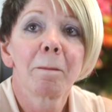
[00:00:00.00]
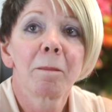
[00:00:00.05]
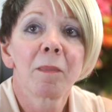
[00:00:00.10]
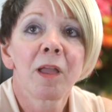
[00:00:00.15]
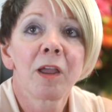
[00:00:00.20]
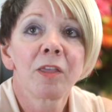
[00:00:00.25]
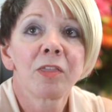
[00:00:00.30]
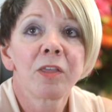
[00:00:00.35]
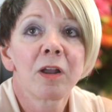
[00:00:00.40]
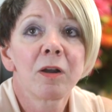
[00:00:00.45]

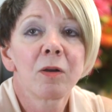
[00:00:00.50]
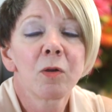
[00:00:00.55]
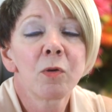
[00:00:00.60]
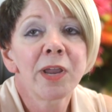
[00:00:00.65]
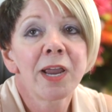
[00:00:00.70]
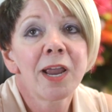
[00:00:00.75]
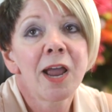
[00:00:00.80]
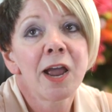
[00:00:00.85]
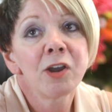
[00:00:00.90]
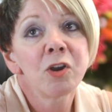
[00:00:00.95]
And I thought,
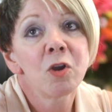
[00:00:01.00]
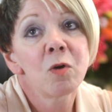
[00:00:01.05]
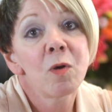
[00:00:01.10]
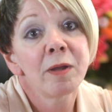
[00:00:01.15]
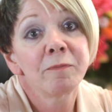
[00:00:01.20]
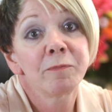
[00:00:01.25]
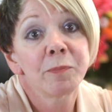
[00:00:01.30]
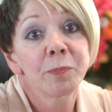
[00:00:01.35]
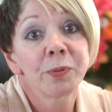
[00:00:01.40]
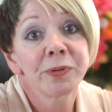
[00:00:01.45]
okay, I know
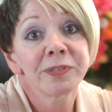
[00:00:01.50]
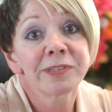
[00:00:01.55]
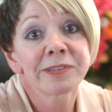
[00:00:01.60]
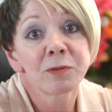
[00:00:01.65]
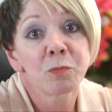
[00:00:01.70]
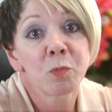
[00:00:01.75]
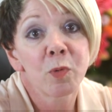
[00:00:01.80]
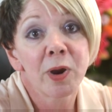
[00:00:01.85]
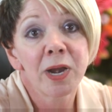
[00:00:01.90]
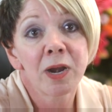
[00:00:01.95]
I put
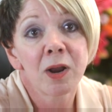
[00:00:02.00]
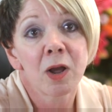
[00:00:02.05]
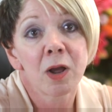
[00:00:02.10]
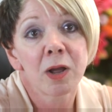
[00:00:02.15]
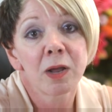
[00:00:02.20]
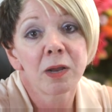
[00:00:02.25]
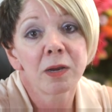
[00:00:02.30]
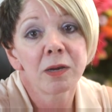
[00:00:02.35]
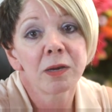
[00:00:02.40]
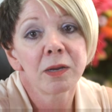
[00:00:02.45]
some weight
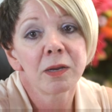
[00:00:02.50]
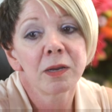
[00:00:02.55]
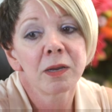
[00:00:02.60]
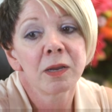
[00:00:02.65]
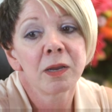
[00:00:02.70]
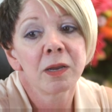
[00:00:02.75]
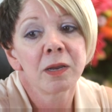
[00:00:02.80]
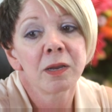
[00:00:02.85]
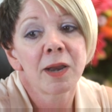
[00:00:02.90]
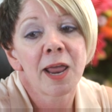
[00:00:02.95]
on
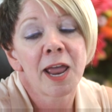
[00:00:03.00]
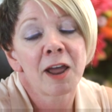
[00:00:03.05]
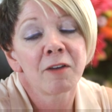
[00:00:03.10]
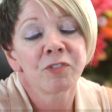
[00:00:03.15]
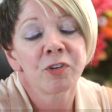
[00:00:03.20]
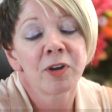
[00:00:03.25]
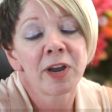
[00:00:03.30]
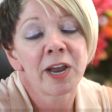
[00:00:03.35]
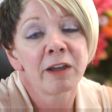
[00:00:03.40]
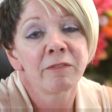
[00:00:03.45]

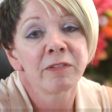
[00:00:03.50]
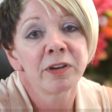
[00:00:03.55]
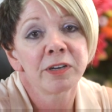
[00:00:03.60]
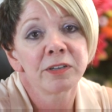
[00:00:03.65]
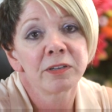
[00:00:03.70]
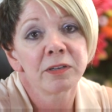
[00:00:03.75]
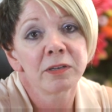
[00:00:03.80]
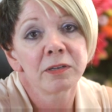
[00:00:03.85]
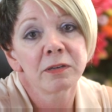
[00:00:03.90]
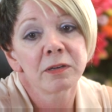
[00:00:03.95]
after
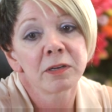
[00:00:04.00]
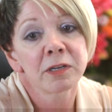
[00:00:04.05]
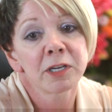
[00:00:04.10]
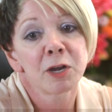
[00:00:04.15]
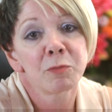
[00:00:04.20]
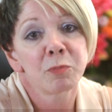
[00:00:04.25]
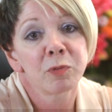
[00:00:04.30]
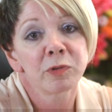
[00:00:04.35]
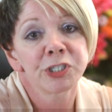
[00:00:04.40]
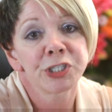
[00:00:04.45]
having a
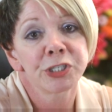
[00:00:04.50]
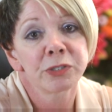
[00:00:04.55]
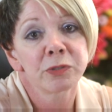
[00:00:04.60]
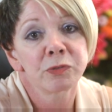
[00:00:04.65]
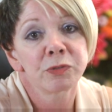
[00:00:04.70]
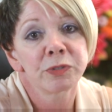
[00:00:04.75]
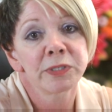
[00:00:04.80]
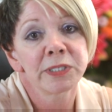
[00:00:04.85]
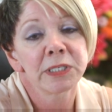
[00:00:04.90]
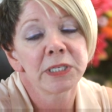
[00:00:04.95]
couple
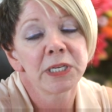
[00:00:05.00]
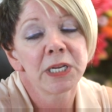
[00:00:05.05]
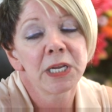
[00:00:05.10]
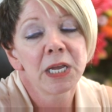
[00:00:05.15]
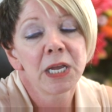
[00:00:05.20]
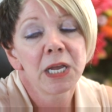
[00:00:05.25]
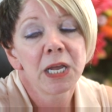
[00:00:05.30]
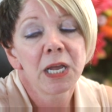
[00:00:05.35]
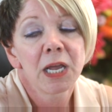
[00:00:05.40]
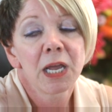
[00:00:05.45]
children,
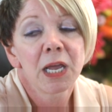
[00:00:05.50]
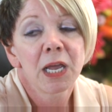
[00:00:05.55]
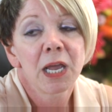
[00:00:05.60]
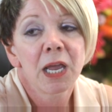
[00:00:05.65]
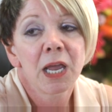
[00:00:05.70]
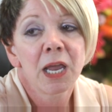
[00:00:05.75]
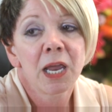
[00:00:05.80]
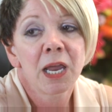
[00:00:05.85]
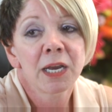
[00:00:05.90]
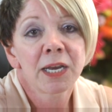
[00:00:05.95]

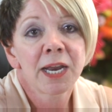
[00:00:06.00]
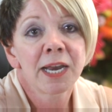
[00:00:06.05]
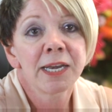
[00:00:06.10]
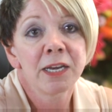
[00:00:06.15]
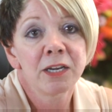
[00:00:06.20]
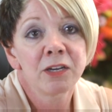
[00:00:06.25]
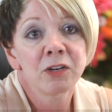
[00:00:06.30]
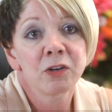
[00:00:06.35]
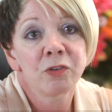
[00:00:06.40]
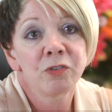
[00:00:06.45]
and I
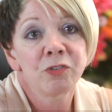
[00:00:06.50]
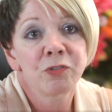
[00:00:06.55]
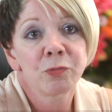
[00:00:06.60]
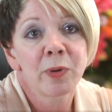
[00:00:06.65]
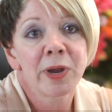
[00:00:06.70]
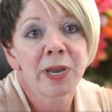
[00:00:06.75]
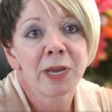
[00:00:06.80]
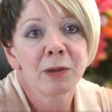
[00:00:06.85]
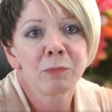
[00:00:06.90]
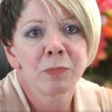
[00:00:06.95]
need to lose
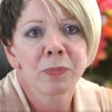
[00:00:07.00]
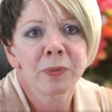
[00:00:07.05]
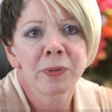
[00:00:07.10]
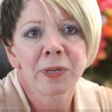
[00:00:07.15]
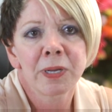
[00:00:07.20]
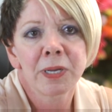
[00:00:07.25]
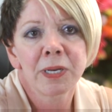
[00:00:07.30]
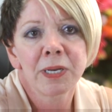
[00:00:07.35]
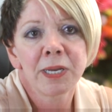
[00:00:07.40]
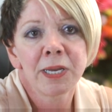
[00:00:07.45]
weight.
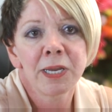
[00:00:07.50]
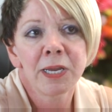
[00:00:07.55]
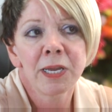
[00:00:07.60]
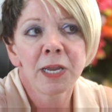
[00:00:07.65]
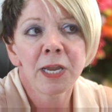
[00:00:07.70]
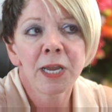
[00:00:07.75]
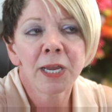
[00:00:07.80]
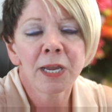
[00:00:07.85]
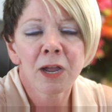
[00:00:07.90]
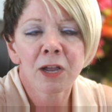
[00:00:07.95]
But
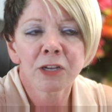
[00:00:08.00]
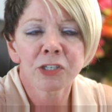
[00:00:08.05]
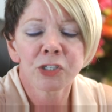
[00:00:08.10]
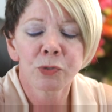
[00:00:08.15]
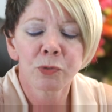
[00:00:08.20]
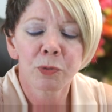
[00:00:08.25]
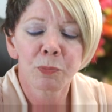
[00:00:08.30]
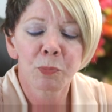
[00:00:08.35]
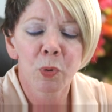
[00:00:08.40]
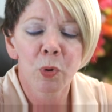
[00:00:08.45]
he got
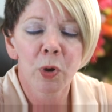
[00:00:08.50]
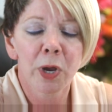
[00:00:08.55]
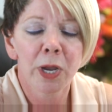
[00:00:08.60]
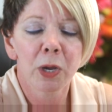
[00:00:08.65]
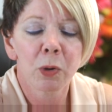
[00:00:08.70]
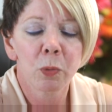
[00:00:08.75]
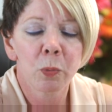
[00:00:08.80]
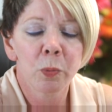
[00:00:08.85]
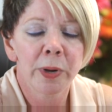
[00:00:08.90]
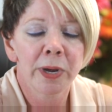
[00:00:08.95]
to a
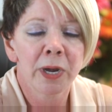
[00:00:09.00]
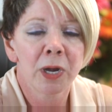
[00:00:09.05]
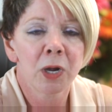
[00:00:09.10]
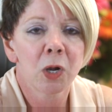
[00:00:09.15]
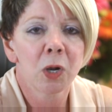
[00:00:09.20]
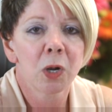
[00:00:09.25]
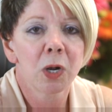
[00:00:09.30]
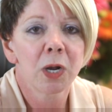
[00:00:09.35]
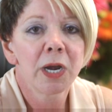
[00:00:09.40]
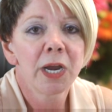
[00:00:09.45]
point
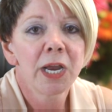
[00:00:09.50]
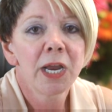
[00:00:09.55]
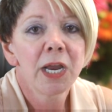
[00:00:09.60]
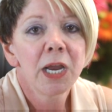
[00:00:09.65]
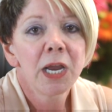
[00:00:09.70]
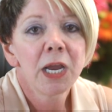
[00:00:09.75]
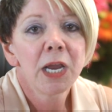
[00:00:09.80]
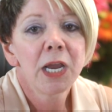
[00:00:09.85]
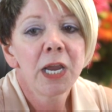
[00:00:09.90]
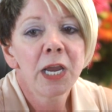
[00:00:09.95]
where
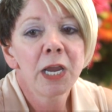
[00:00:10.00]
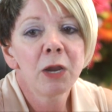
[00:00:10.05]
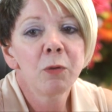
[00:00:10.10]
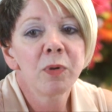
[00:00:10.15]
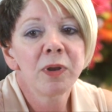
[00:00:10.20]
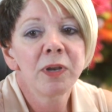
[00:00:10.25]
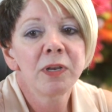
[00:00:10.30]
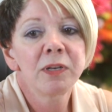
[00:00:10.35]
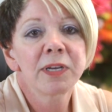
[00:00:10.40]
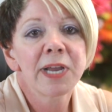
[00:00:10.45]
he
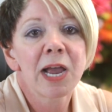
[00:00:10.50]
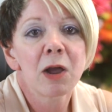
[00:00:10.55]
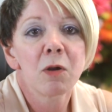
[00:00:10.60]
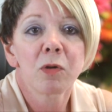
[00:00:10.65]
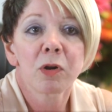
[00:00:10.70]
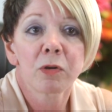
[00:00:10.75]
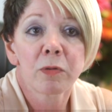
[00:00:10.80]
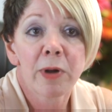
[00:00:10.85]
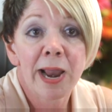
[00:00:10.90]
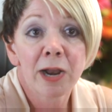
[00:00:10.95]
would
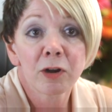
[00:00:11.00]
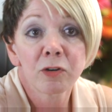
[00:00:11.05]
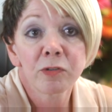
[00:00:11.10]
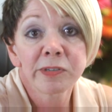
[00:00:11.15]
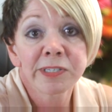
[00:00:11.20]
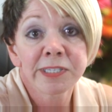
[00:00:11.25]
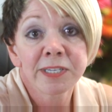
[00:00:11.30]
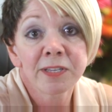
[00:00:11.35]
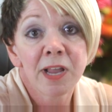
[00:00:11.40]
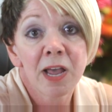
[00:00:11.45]
count
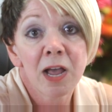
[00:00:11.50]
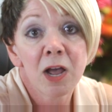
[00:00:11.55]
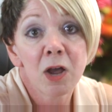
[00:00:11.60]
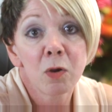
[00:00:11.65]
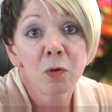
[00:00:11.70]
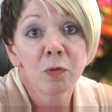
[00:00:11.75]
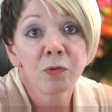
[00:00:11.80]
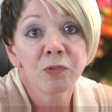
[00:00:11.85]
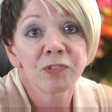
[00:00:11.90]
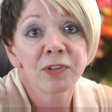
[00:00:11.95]
crackers in the
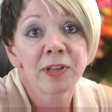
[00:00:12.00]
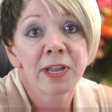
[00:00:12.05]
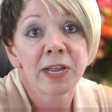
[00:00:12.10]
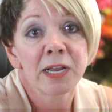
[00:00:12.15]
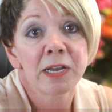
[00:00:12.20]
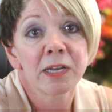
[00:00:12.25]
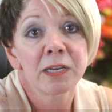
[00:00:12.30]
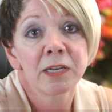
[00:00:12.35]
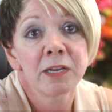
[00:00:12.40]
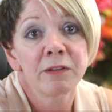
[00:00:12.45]
house,
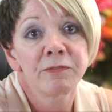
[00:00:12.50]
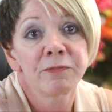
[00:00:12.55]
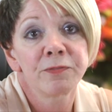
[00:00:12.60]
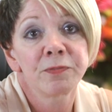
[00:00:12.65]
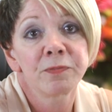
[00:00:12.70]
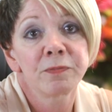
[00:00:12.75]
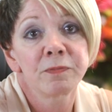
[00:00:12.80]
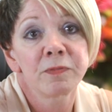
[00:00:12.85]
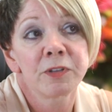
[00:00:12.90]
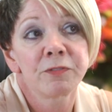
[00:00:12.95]
that if
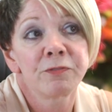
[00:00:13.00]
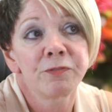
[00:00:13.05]
the